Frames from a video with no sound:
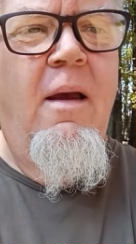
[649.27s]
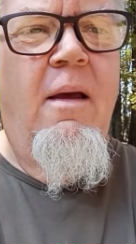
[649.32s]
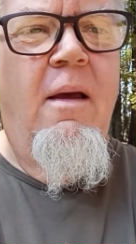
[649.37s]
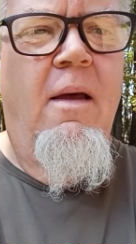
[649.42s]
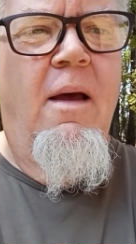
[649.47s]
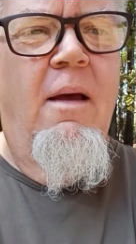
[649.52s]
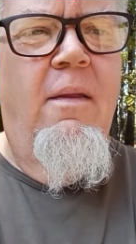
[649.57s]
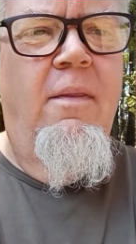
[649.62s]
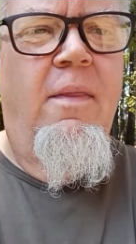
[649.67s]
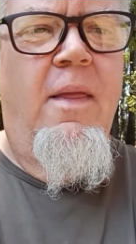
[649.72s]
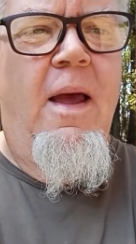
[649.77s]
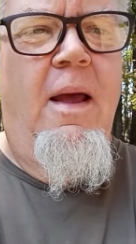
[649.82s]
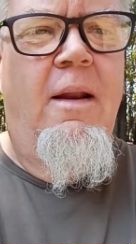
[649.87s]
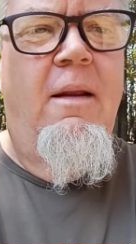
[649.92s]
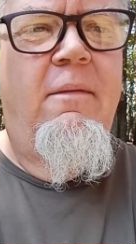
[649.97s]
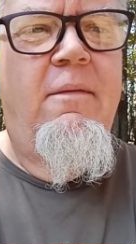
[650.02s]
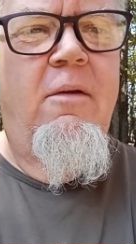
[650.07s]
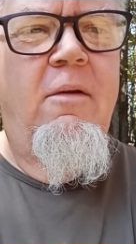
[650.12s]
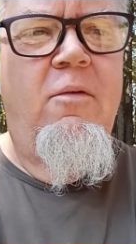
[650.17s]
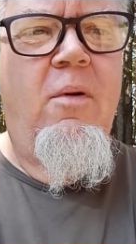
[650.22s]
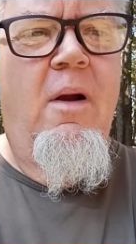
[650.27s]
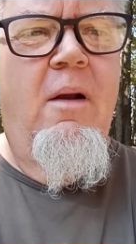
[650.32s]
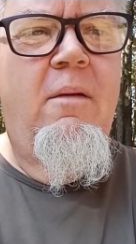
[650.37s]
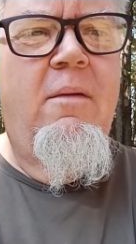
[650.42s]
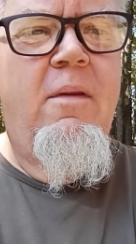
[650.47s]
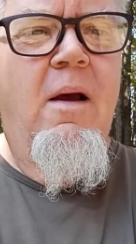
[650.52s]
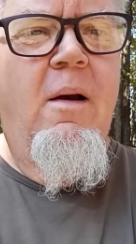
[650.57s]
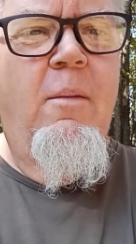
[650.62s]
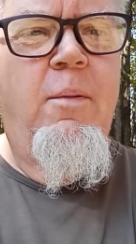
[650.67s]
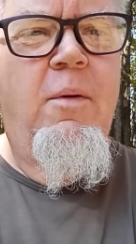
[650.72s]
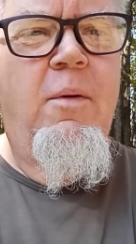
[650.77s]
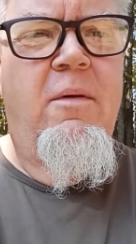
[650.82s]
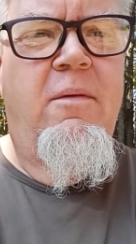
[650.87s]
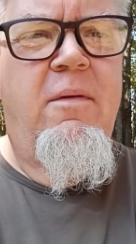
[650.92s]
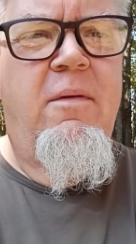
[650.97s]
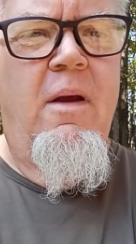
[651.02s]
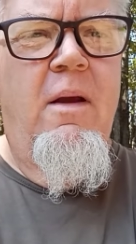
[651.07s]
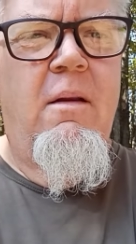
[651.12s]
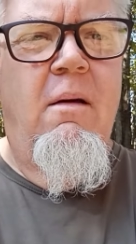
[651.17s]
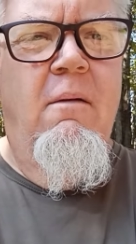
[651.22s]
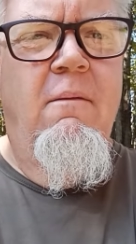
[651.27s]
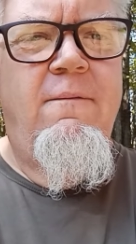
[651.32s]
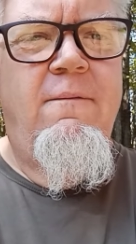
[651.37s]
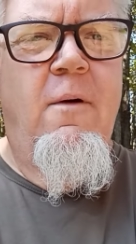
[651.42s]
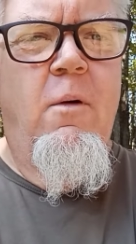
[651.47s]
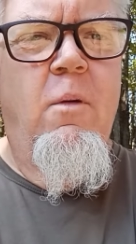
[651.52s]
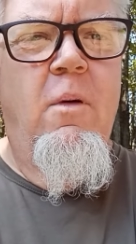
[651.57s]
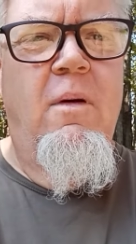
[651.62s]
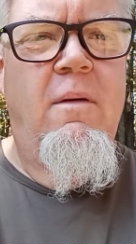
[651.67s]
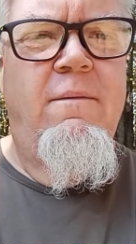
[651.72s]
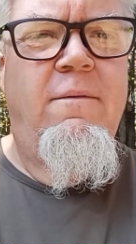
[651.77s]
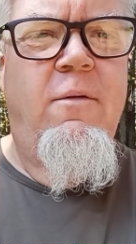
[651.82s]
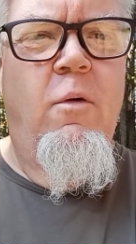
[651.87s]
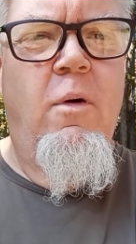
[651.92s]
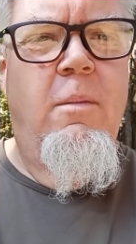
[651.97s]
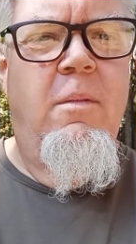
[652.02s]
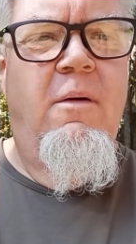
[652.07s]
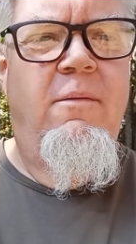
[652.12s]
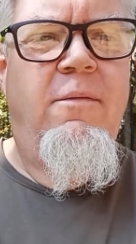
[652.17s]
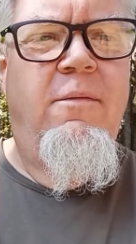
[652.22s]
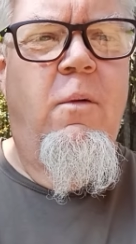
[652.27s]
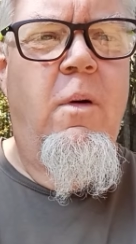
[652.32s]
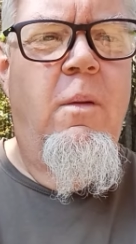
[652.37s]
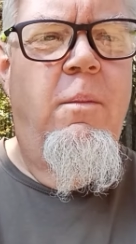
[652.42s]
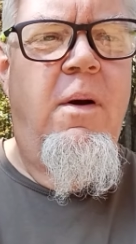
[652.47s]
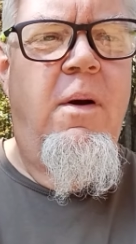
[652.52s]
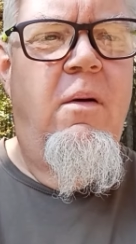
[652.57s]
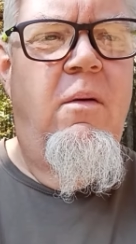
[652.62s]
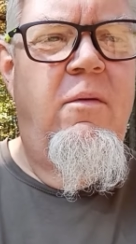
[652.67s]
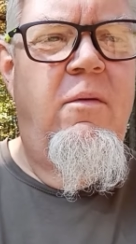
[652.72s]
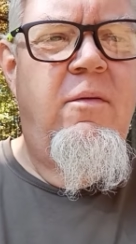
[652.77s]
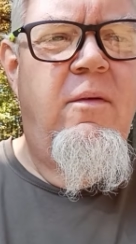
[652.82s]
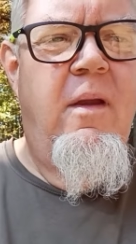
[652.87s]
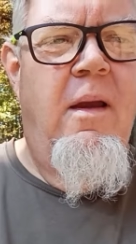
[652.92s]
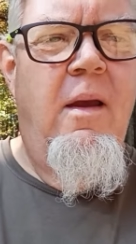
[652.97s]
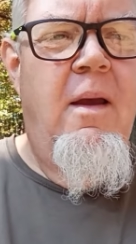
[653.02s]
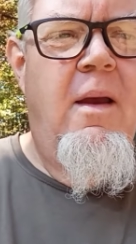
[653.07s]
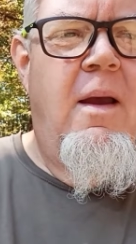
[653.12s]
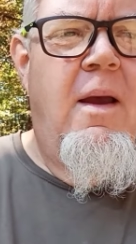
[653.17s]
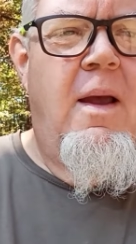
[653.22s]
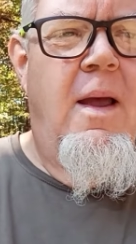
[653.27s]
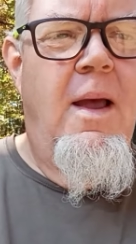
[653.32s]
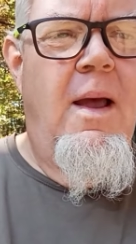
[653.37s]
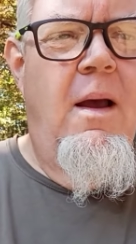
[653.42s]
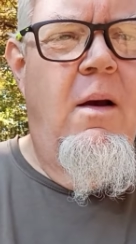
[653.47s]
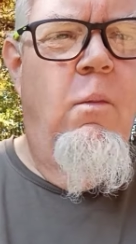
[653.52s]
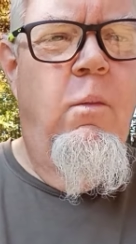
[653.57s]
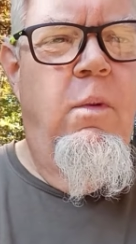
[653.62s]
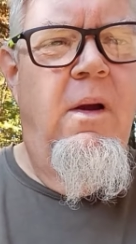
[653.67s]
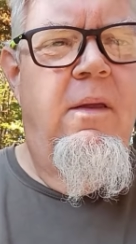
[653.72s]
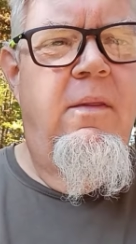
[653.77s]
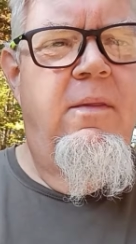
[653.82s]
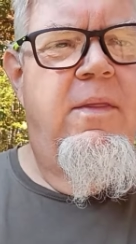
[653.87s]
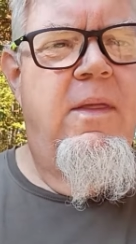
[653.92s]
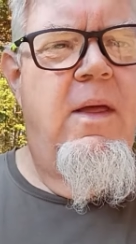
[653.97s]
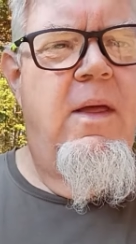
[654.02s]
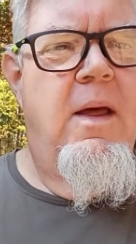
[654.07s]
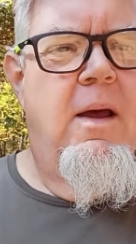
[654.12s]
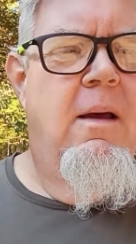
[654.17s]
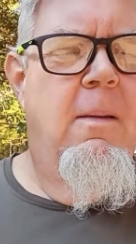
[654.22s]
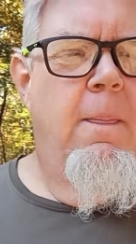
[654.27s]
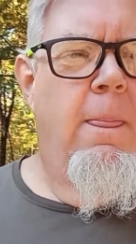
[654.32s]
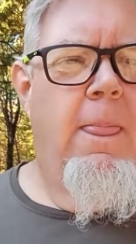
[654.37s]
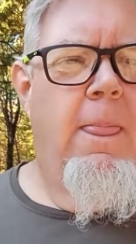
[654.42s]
That is a truck topper set on 4x4 posts with the